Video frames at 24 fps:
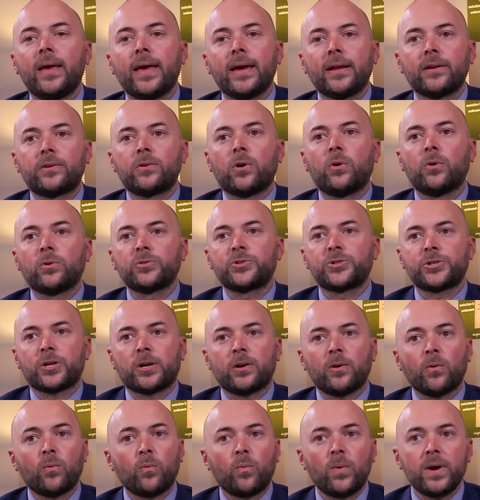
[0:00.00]
and
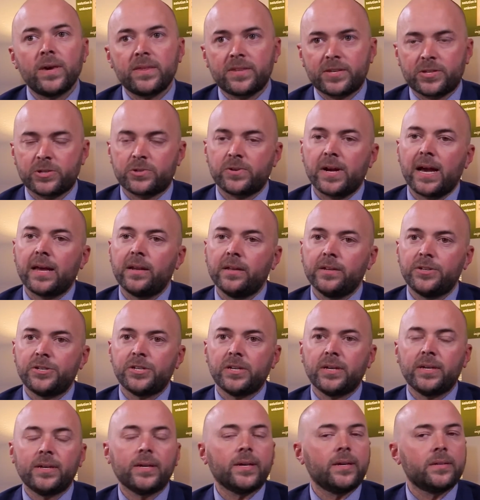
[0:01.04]
culture with
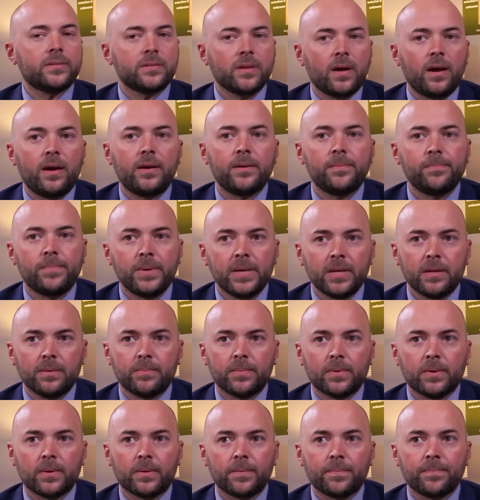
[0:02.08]
strategy is
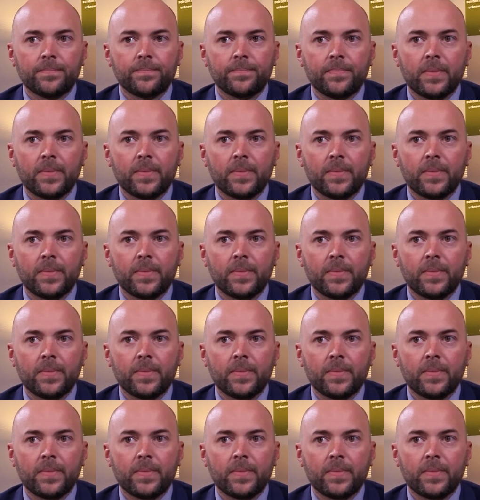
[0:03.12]
unbeatable.